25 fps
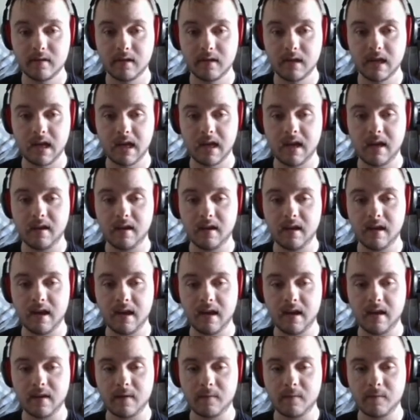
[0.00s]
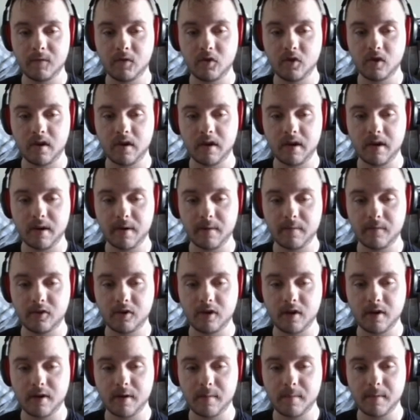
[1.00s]
Kate, I'm
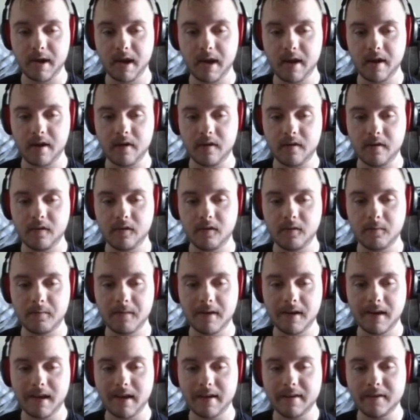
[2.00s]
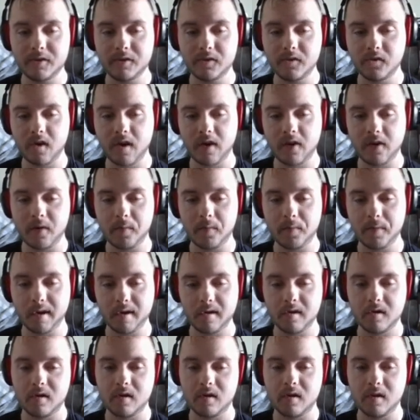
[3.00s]
sorry, my head hurts. The medication's not helping
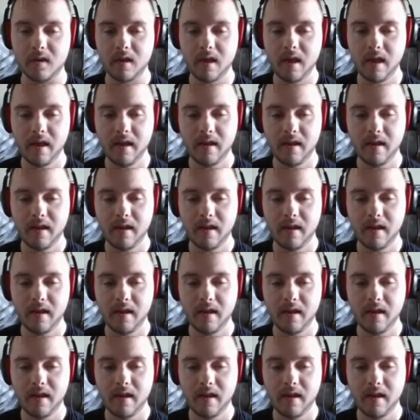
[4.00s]
at all.